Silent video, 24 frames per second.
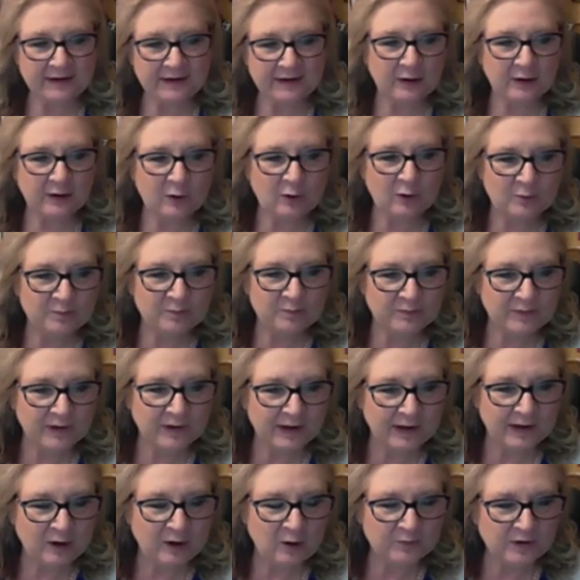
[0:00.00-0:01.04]
I hope I
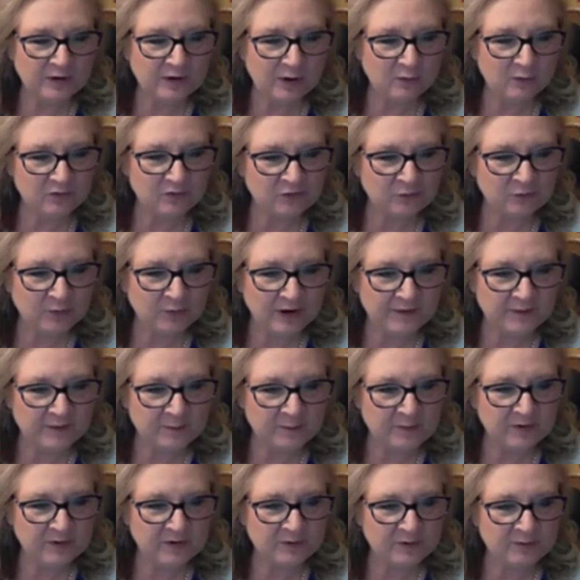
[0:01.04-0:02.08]
hope y'all will spread the
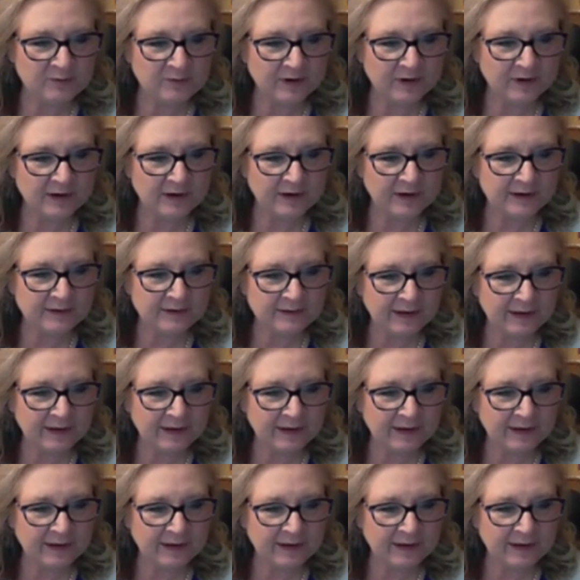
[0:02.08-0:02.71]
book around.